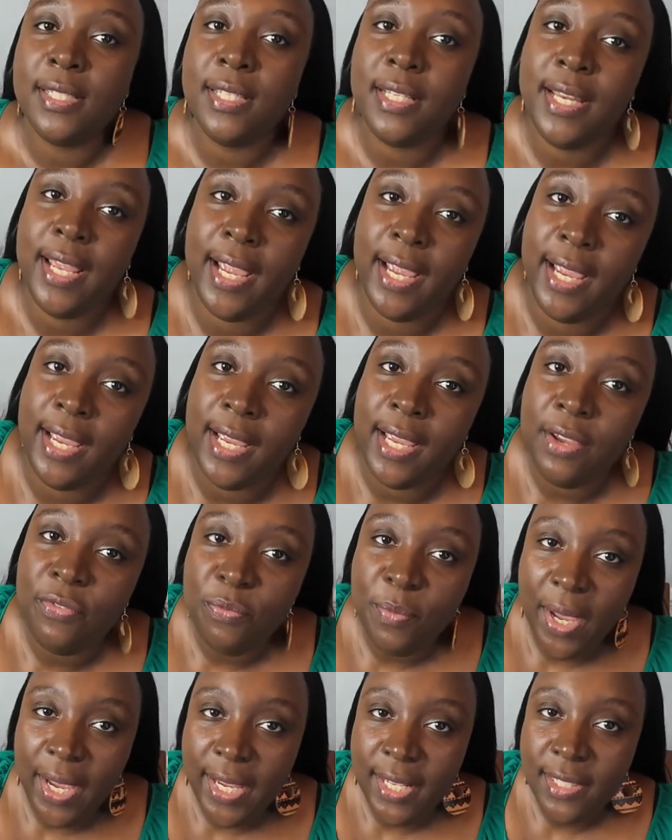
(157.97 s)

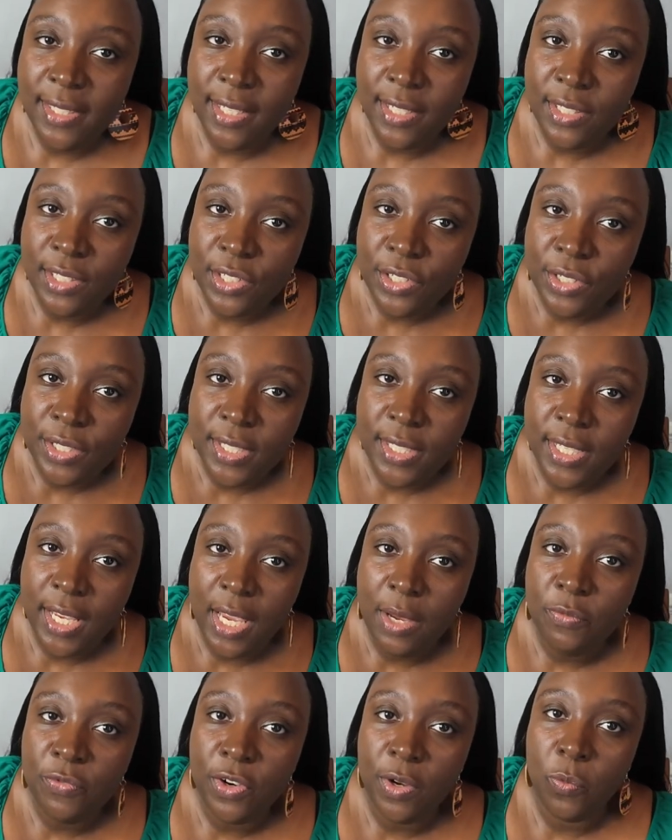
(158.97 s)
if my ancestors
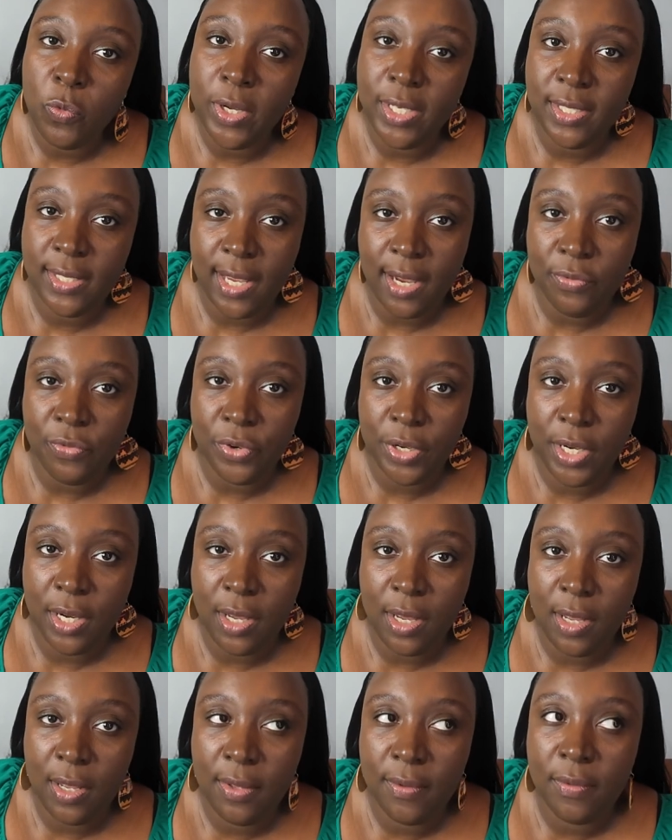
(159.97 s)
came from West
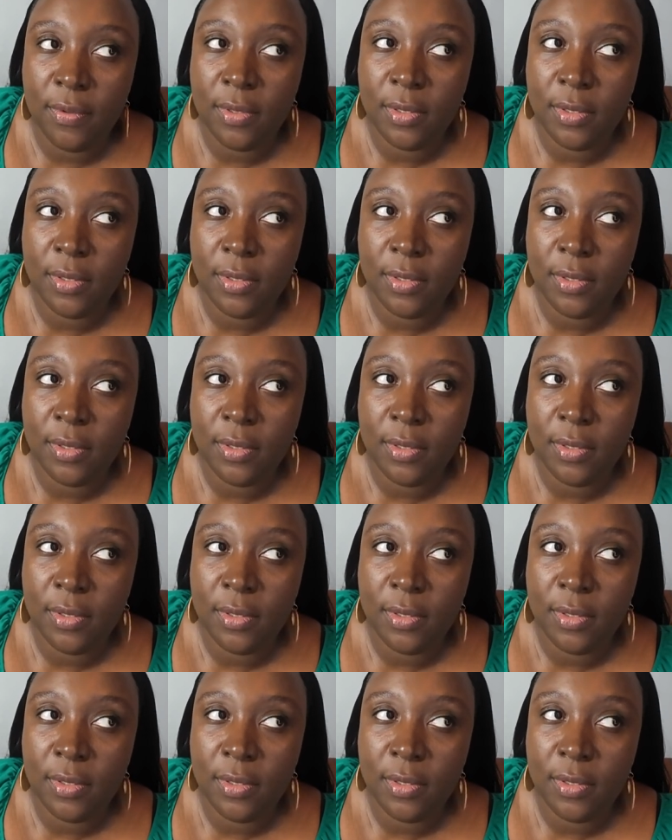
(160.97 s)
Africa,